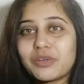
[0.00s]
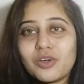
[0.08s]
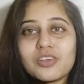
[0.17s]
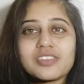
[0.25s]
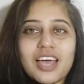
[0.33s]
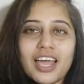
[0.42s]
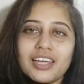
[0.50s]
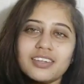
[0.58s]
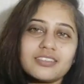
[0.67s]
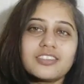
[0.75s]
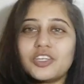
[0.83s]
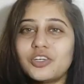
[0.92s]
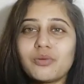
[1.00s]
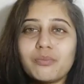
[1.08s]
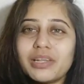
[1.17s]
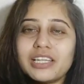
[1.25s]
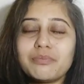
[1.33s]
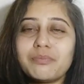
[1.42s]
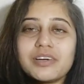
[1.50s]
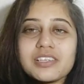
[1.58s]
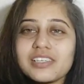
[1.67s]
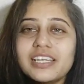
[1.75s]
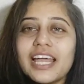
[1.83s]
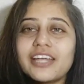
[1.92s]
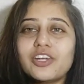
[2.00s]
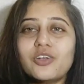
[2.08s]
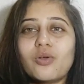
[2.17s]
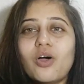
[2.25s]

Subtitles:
because I did, matlab, personally I did